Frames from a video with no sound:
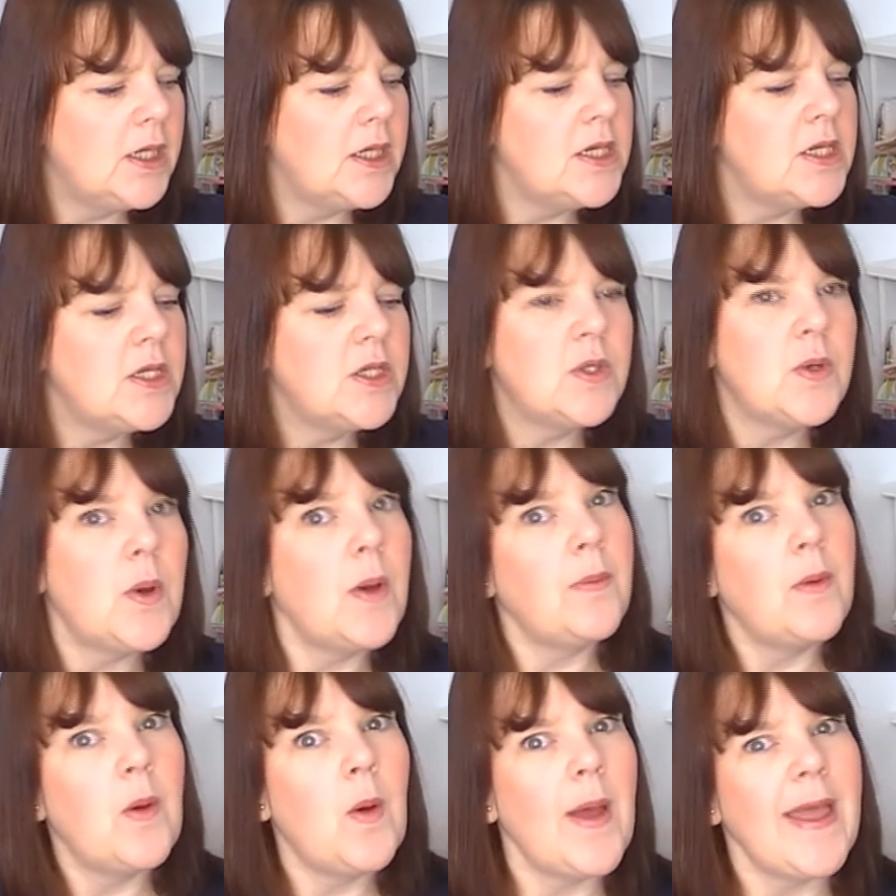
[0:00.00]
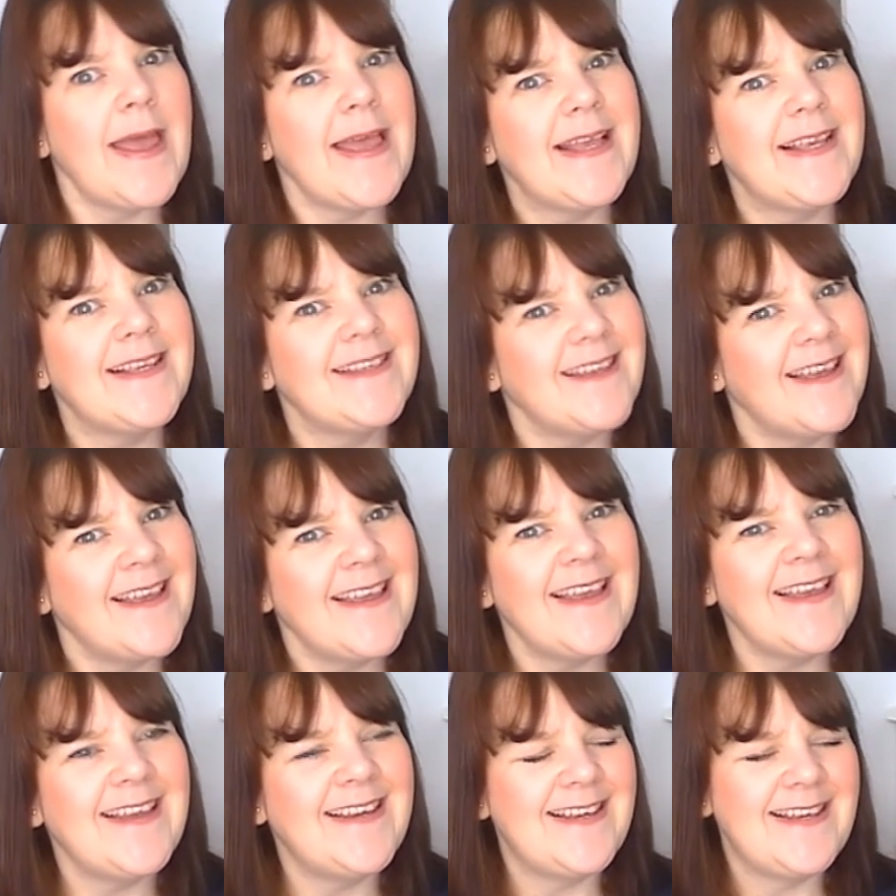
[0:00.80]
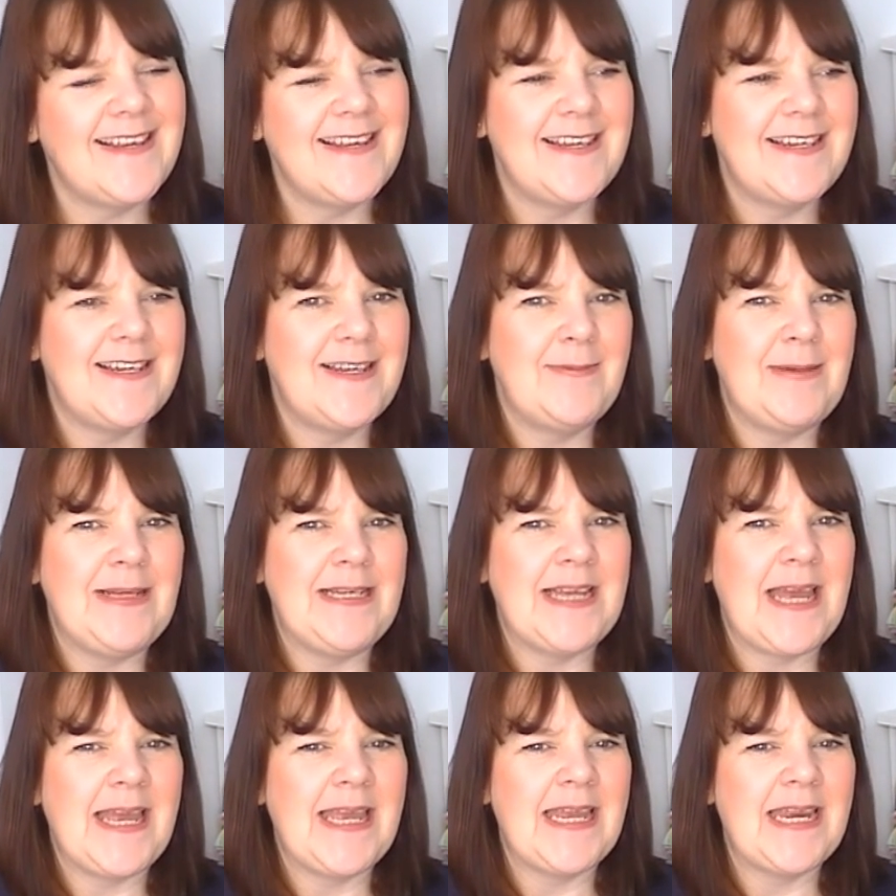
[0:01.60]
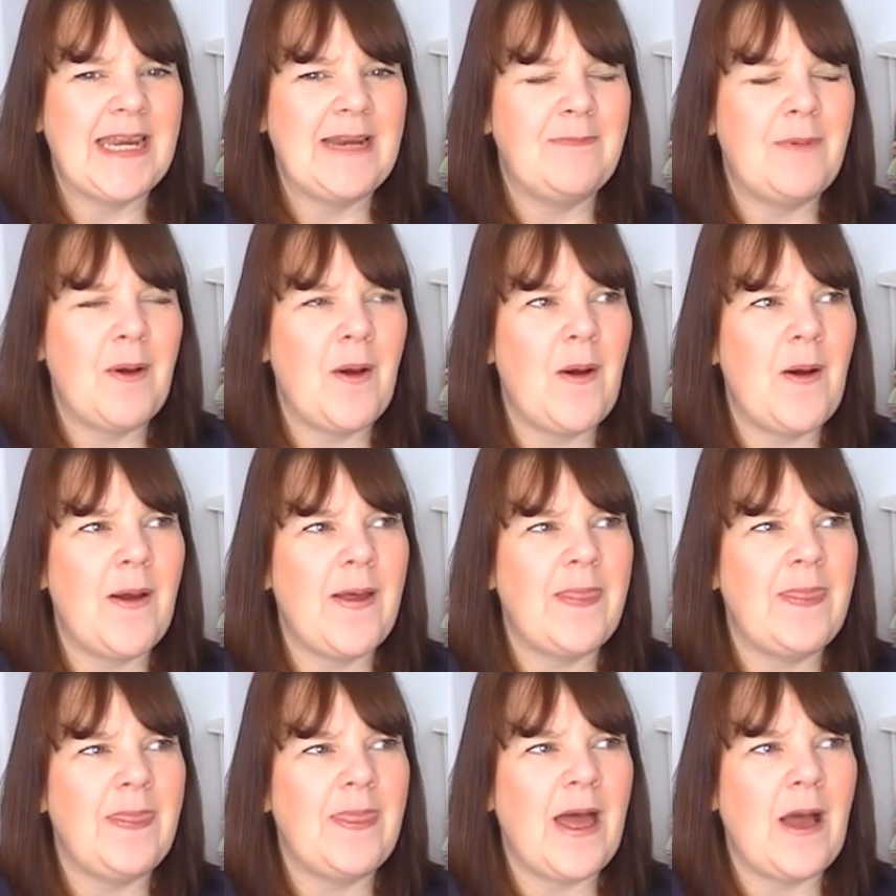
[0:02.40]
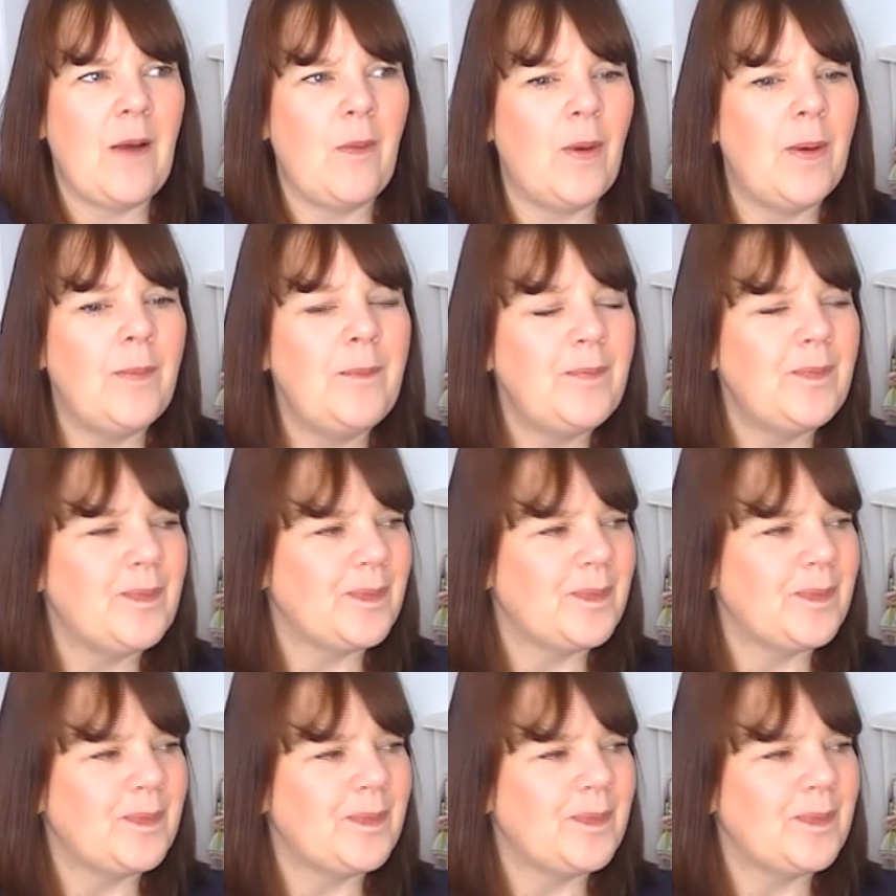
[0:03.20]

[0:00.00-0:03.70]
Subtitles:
So I'm quite excited to be taking part in that one.